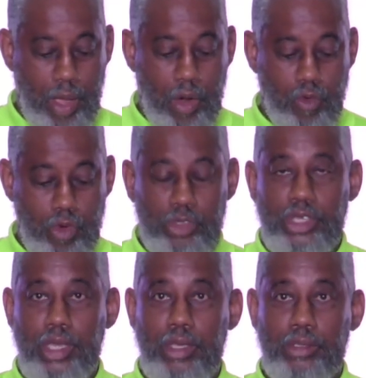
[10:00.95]

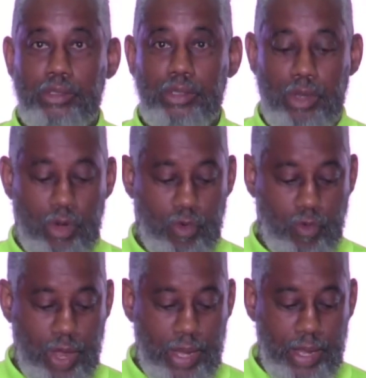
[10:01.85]
routines,
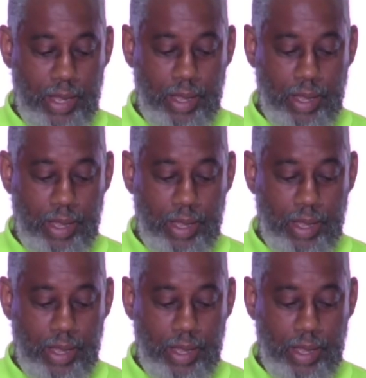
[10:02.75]
reading,